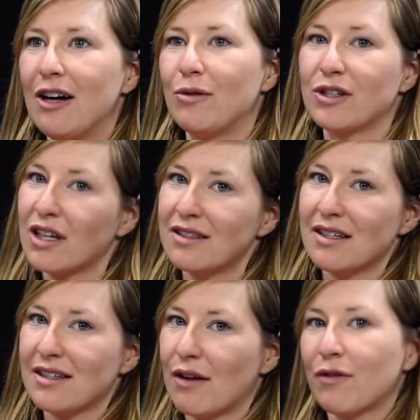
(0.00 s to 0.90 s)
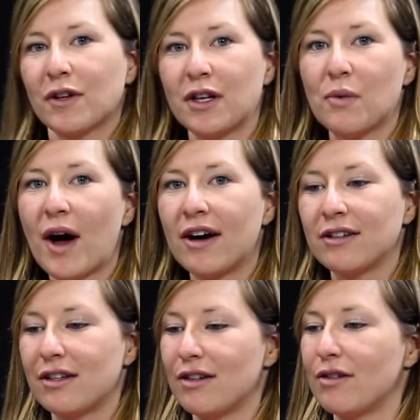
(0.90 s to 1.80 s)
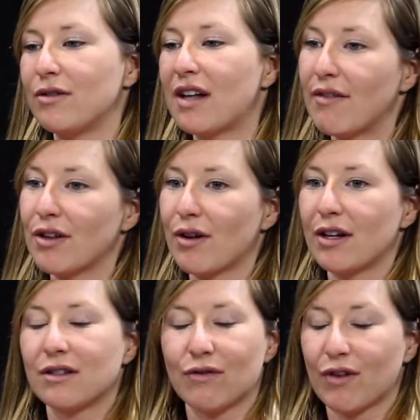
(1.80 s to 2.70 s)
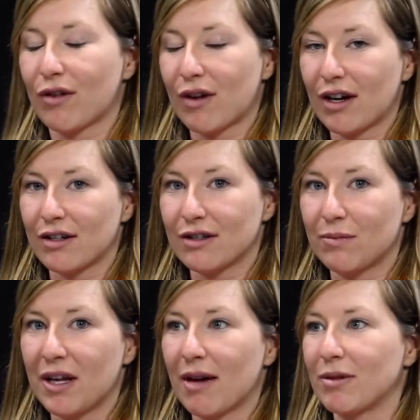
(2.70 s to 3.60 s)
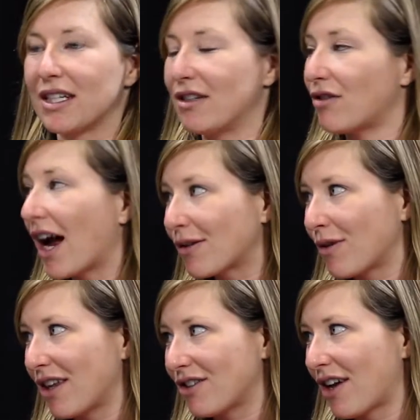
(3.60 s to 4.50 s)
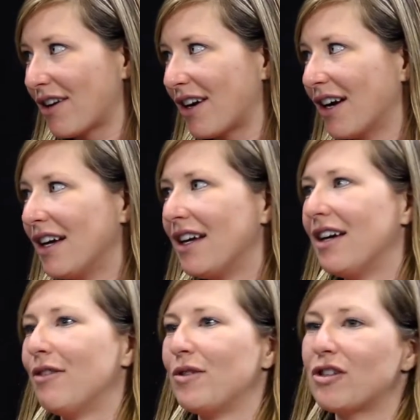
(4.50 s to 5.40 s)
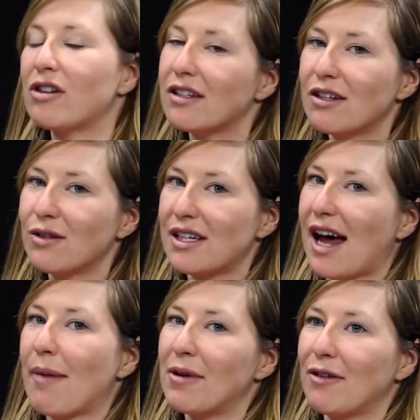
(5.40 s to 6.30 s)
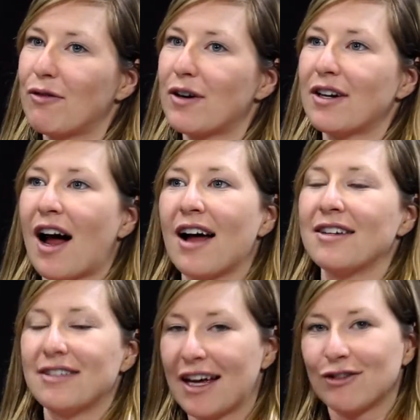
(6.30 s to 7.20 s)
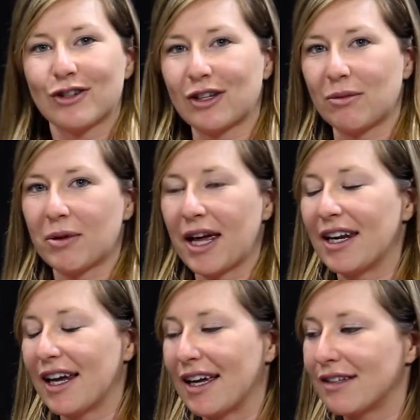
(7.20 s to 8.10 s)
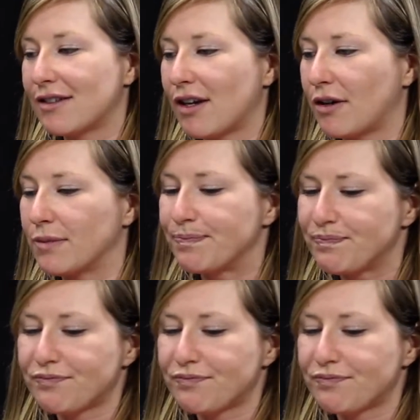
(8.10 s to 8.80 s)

which lends itself really well to 7th graders and 5th graders being able to interact with each other, which doesn't always happen if we're not intentionally planning it. So